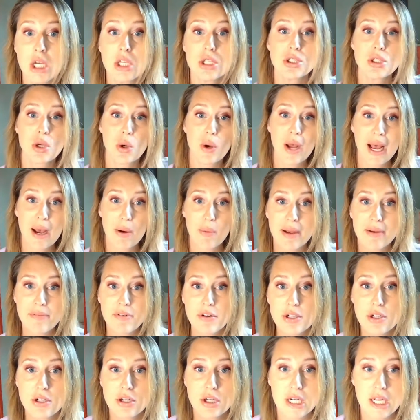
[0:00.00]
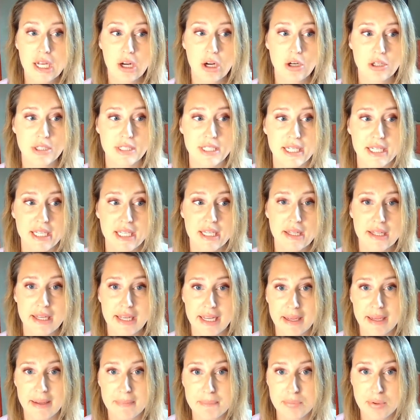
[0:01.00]
So however you're going to
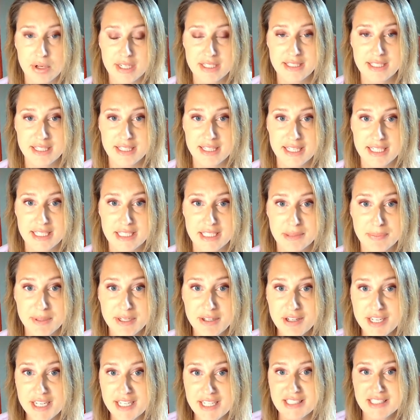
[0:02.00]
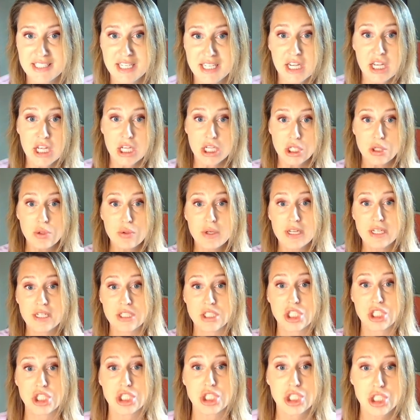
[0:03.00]
articulate embracing the experience, you can
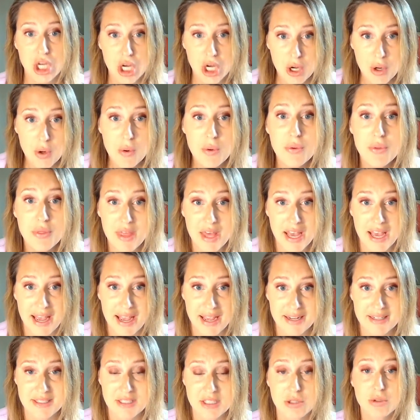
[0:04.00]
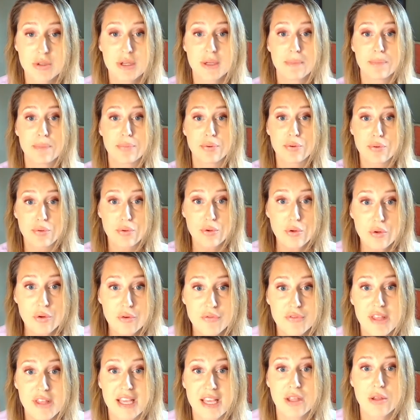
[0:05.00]
show that, you can
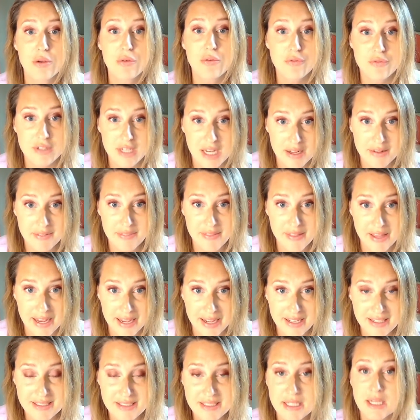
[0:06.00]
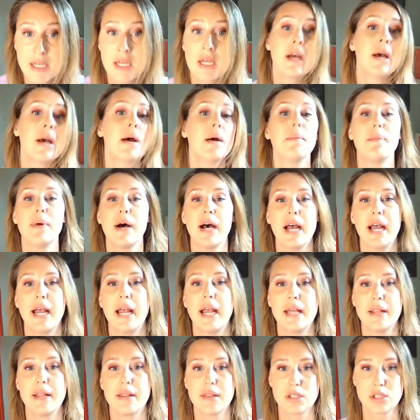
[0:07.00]
prove that you've done that
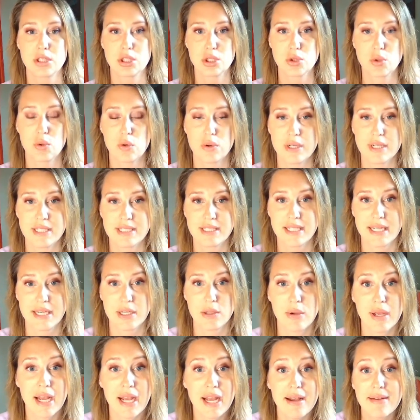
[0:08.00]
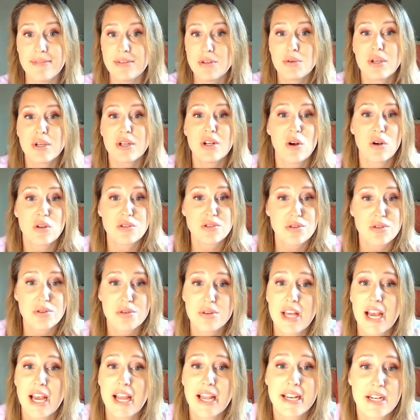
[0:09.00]
by the stories that you have. You can also do
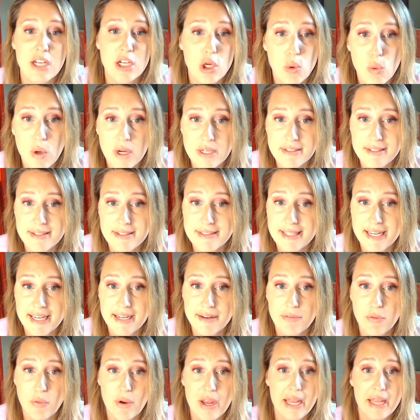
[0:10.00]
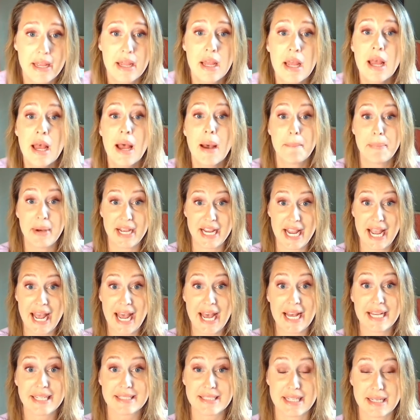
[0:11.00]
that in a quantitative way by
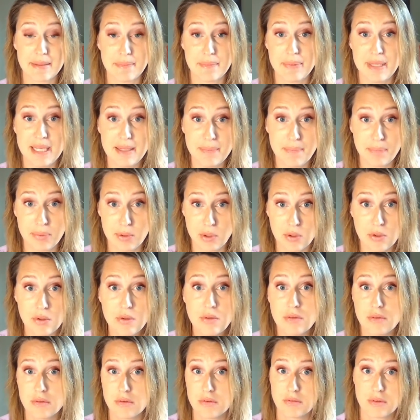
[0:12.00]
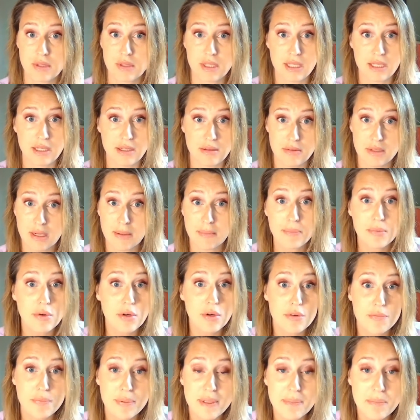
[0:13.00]
asking people, the
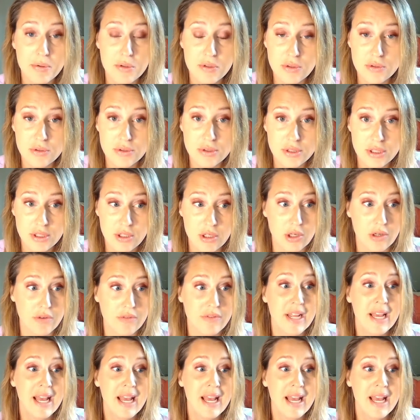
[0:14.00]
number of people you served,